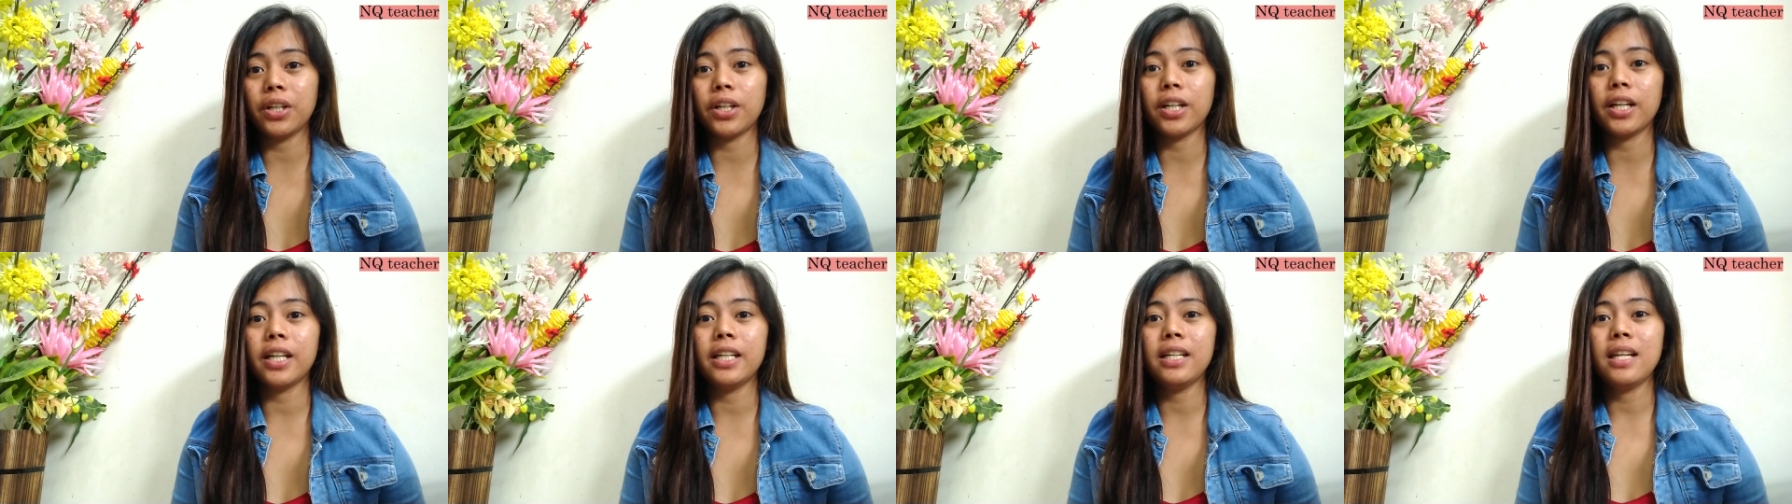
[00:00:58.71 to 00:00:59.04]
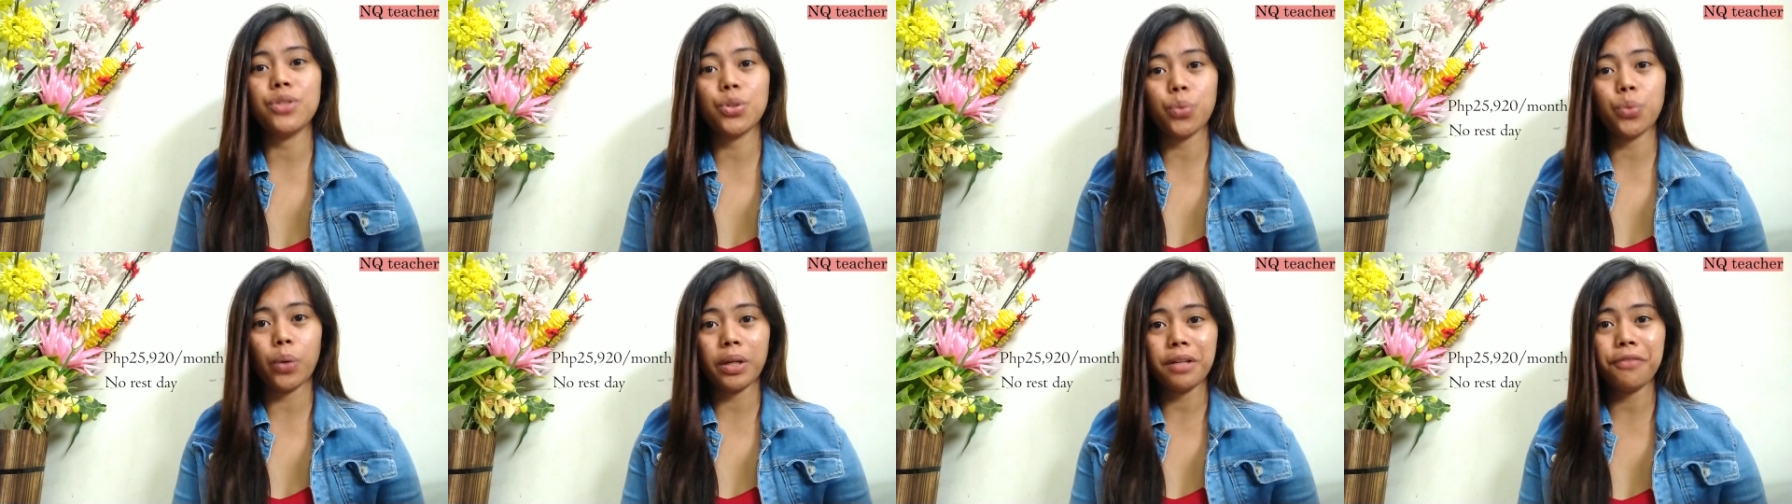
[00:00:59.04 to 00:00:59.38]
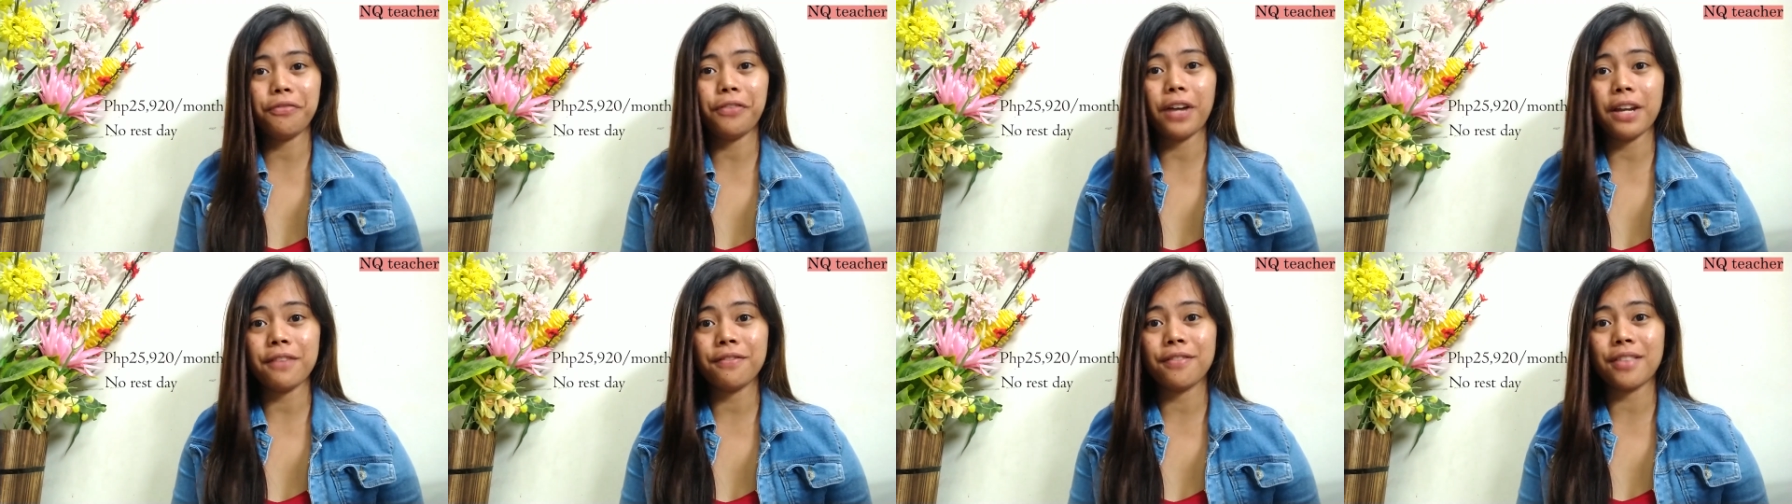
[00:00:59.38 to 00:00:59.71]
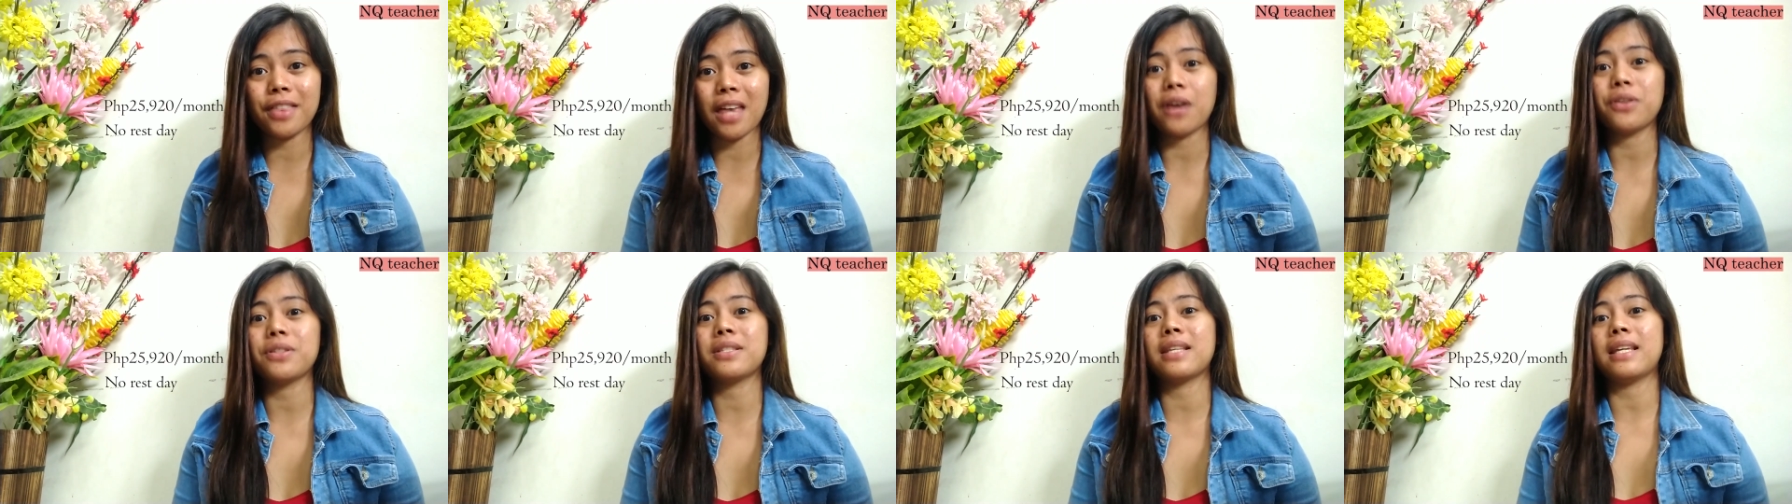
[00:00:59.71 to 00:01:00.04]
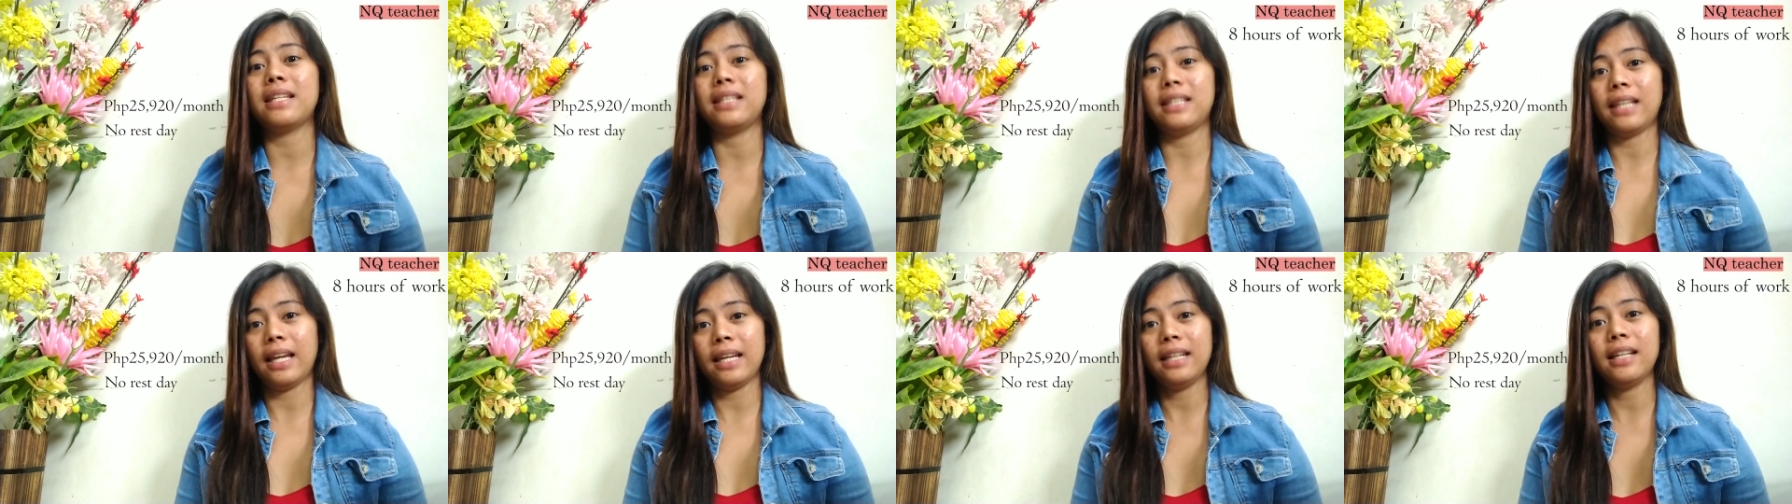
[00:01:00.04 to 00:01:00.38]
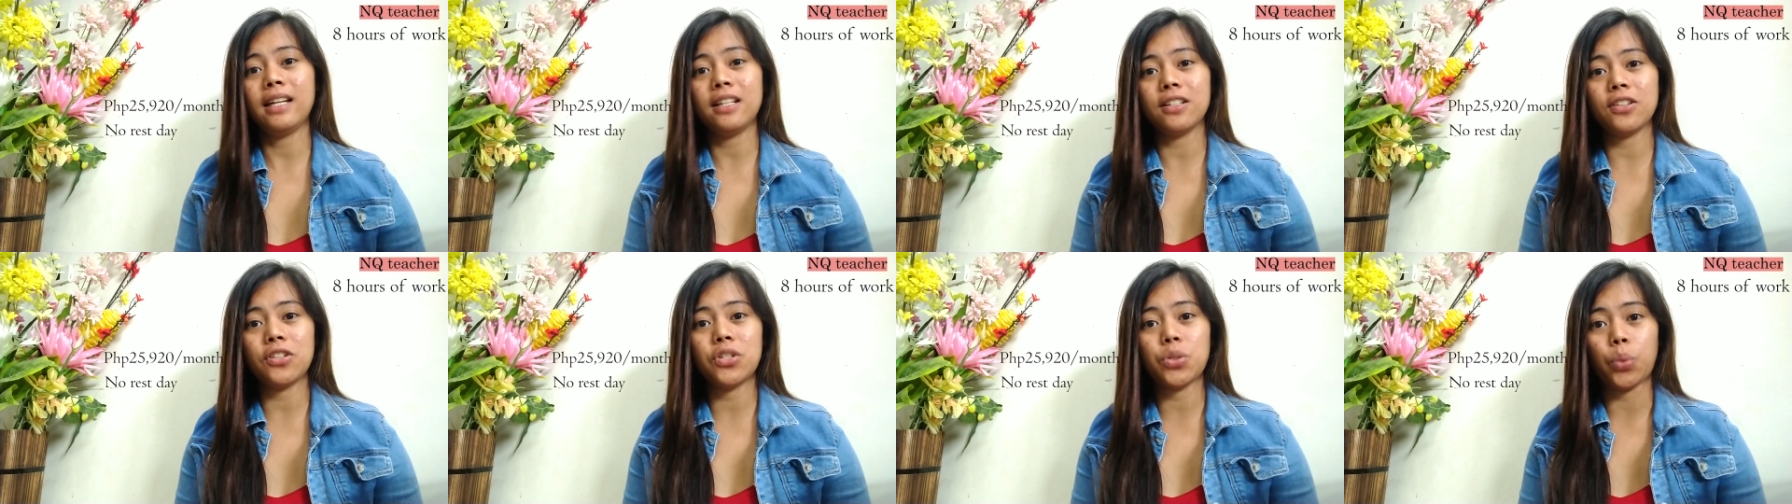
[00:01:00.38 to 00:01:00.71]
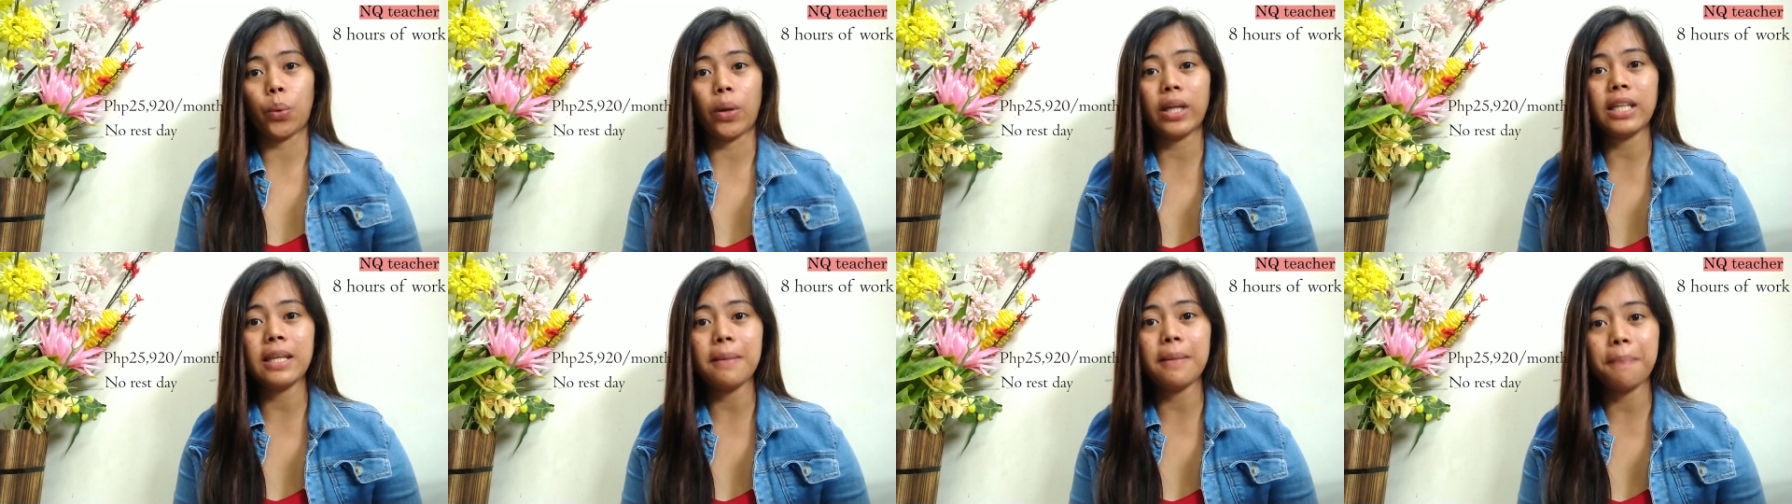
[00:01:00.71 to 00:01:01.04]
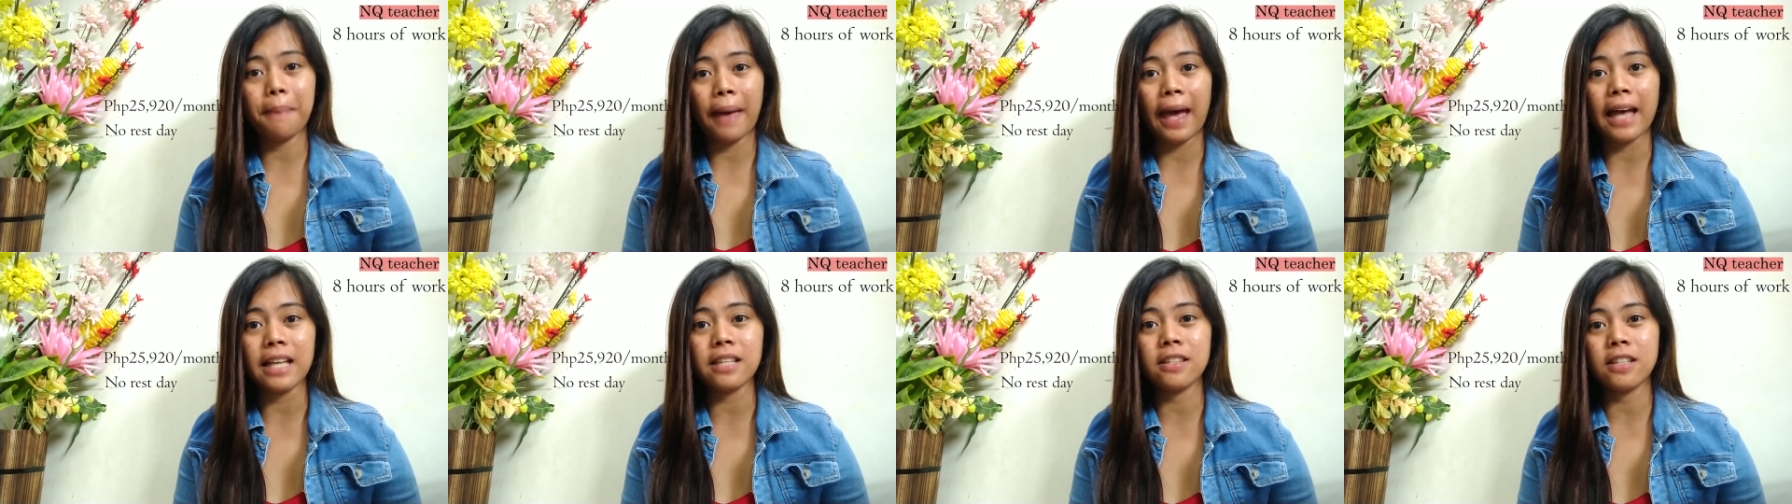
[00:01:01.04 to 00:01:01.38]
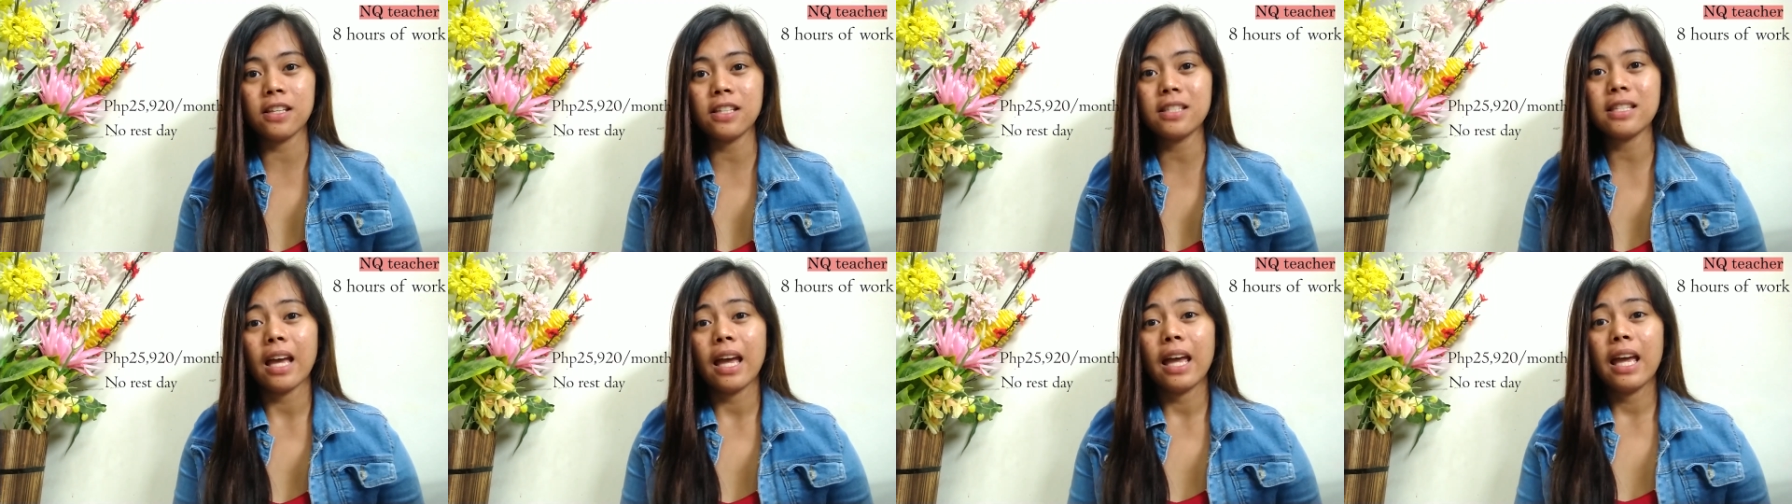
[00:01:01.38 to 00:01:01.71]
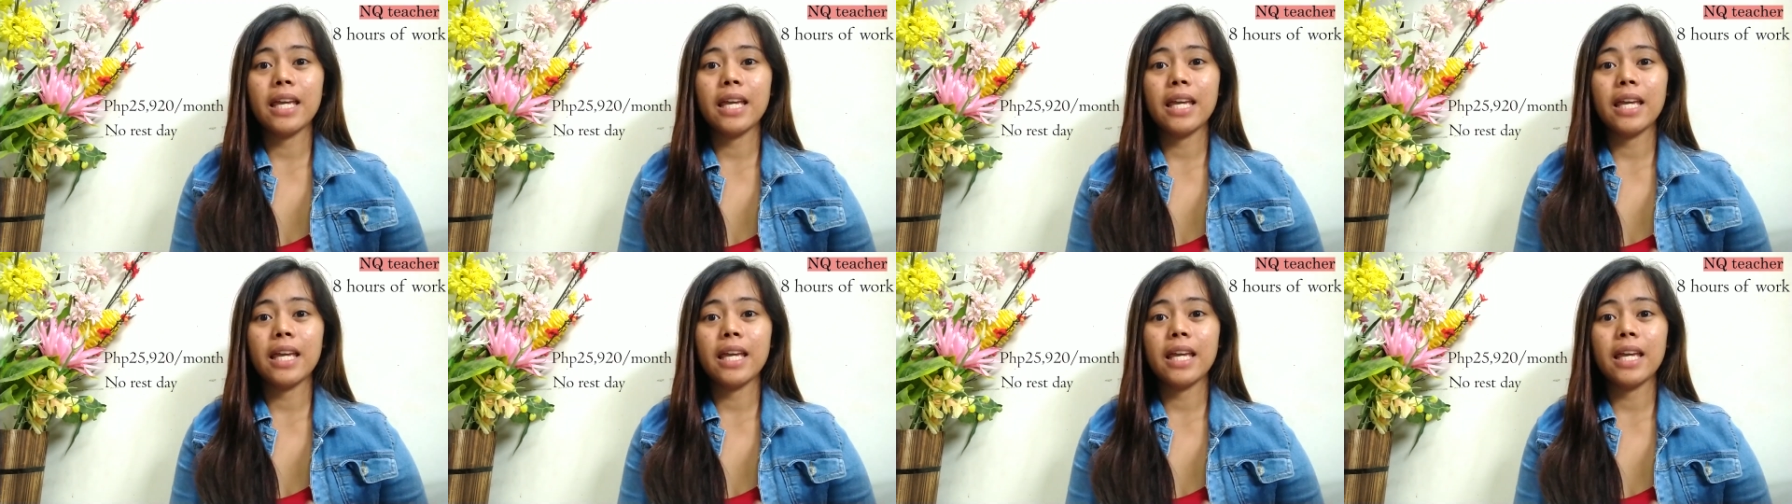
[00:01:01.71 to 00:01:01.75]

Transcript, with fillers: earn 25,920 pesos